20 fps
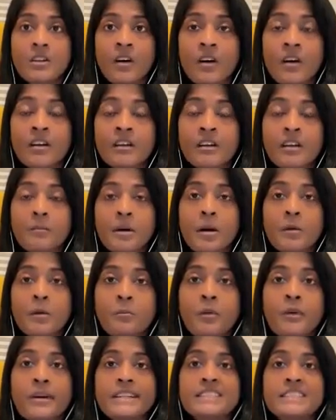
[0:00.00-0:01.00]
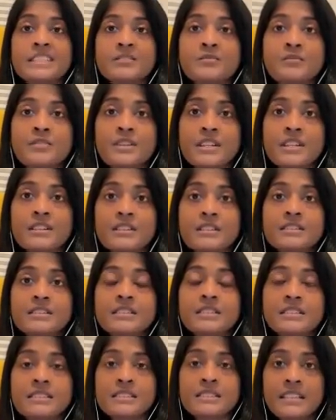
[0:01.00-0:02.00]
not about pointing
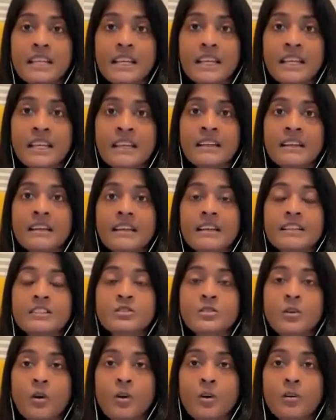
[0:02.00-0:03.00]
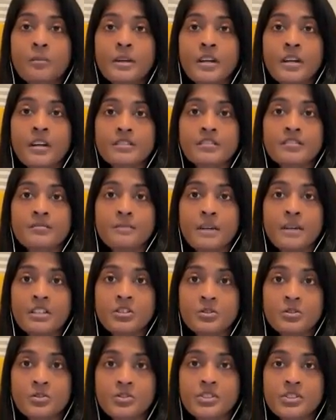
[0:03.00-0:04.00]
fingers and saying it's all because of my
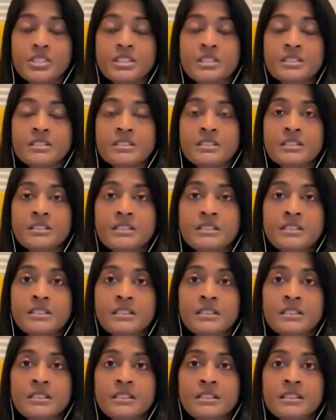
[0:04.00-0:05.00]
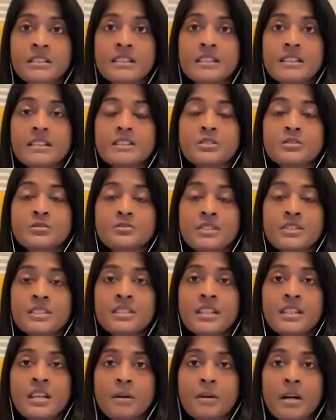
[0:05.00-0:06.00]
children. It's
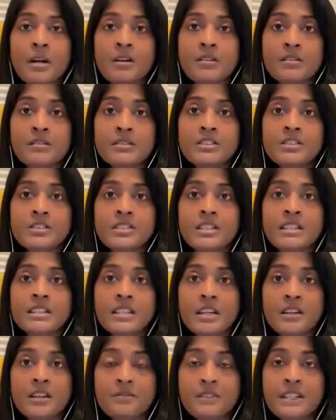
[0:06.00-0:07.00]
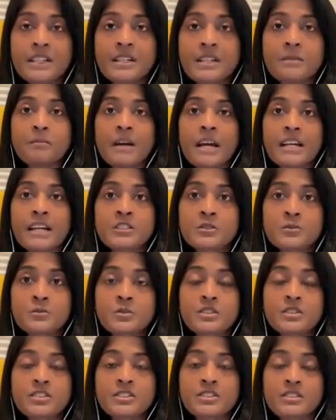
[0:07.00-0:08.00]
really about turning that finger back
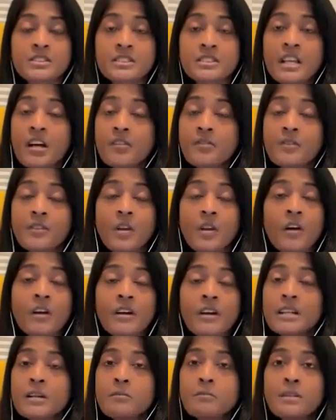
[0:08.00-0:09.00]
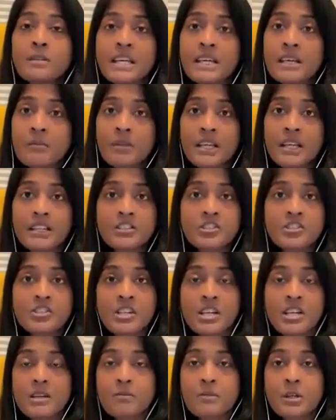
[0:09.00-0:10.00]
towards yourself, not in a blaming and
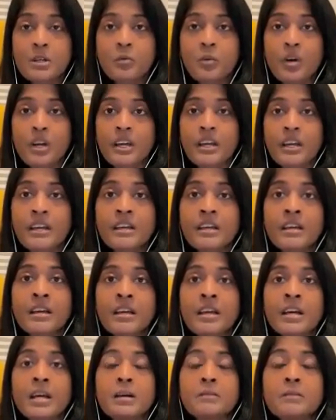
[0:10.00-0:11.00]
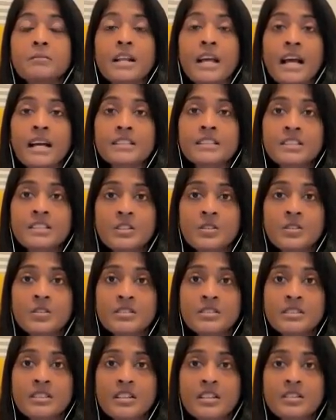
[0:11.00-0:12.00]
shaming way, but asking
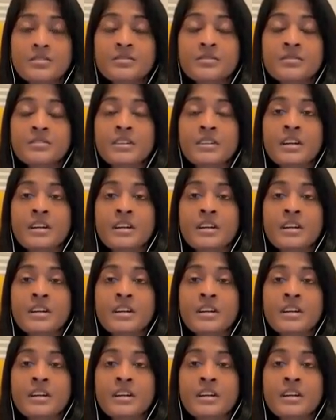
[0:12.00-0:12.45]
yourself,